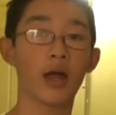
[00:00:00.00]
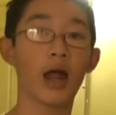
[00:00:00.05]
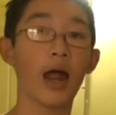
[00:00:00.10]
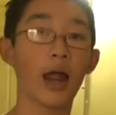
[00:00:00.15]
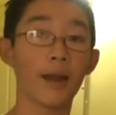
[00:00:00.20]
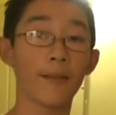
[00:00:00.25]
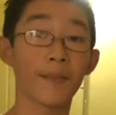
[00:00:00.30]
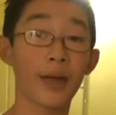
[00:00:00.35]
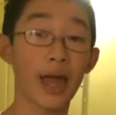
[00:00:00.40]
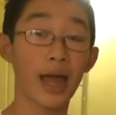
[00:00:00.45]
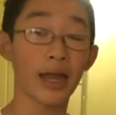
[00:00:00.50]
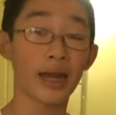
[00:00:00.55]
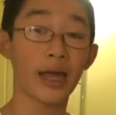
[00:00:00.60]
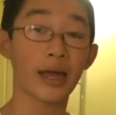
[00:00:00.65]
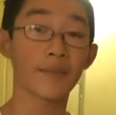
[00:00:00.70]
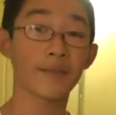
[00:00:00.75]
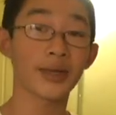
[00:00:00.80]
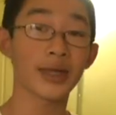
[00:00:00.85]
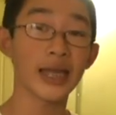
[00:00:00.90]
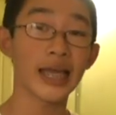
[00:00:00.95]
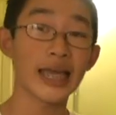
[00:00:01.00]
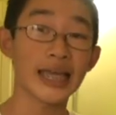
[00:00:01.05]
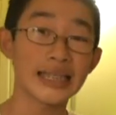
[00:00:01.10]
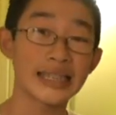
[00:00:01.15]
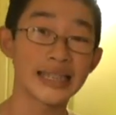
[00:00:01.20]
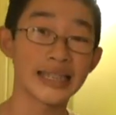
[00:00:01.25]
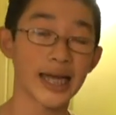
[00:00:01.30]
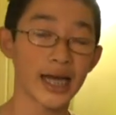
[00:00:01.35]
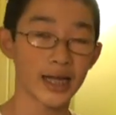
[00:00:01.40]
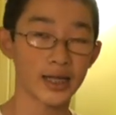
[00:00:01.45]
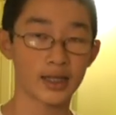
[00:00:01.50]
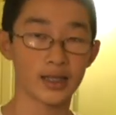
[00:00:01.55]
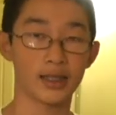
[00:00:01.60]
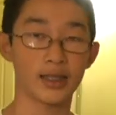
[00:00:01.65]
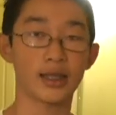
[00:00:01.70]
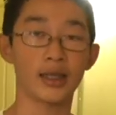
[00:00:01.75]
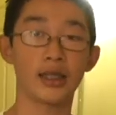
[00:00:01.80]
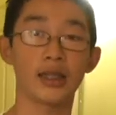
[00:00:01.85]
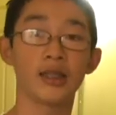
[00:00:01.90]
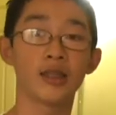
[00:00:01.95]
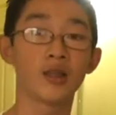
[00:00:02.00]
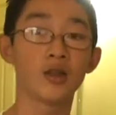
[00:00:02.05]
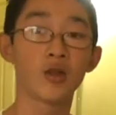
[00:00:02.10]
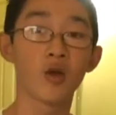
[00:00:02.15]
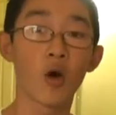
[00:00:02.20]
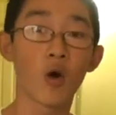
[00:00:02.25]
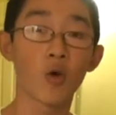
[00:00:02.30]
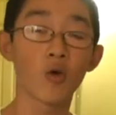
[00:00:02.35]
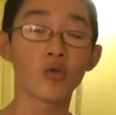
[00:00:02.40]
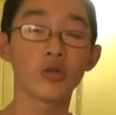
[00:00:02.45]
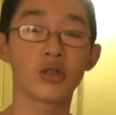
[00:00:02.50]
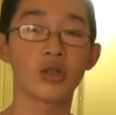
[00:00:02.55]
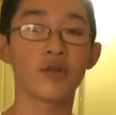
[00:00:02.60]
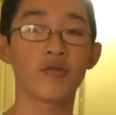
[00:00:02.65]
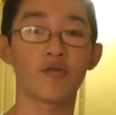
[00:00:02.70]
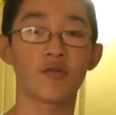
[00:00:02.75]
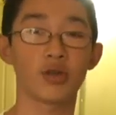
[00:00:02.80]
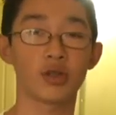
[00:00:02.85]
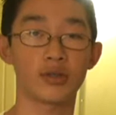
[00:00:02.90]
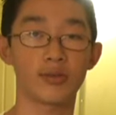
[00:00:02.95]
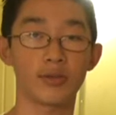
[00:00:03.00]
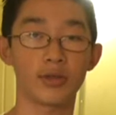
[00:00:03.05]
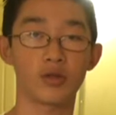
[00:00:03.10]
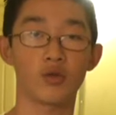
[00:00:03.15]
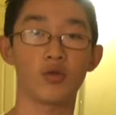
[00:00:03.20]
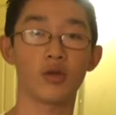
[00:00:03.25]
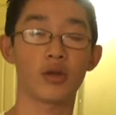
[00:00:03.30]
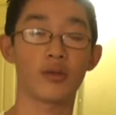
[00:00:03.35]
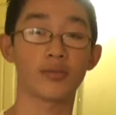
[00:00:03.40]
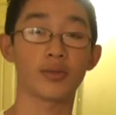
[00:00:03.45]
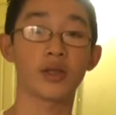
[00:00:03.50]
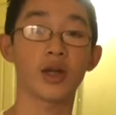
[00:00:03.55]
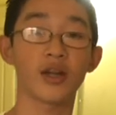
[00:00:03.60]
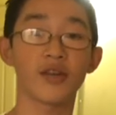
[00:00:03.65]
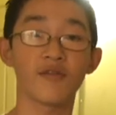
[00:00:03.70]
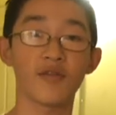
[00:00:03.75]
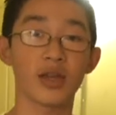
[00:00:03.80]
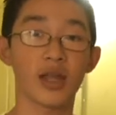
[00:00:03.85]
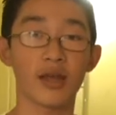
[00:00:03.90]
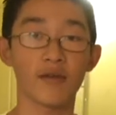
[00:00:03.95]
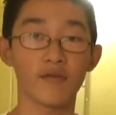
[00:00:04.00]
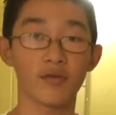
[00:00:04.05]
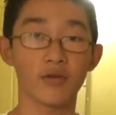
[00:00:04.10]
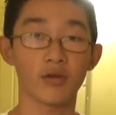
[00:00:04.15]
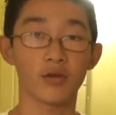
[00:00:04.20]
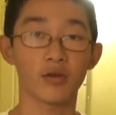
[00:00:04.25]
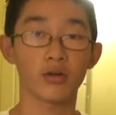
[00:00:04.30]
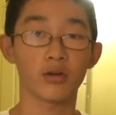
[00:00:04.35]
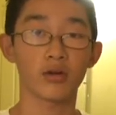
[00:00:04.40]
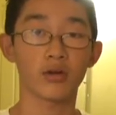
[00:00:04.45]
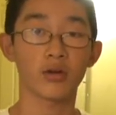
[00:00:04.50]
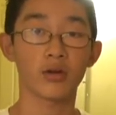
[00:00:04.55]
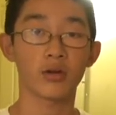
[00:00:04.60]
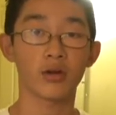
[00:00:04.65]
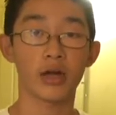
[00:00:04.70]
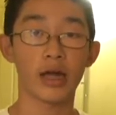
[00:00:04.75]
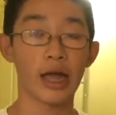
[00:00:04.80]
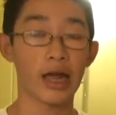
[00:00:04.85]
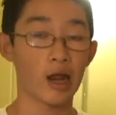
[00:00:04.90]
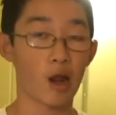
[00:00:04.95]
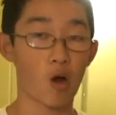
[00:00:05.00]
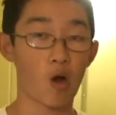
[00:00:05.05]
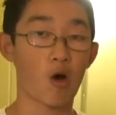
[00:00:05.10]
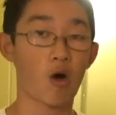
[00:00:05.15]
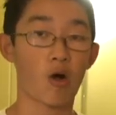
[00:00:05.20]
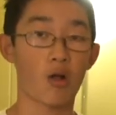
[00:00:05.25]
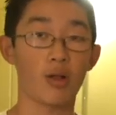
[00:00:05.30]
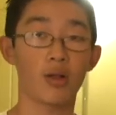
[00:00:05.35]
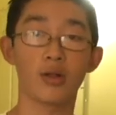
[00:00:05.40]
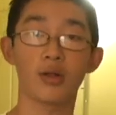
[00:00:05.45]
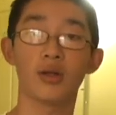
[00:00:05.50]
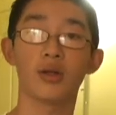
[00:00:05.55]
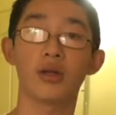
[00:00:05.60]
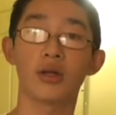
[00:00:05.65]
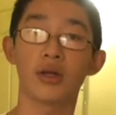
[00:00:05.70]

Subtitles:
I mean exactly no difference between them. It's not even heavier at all.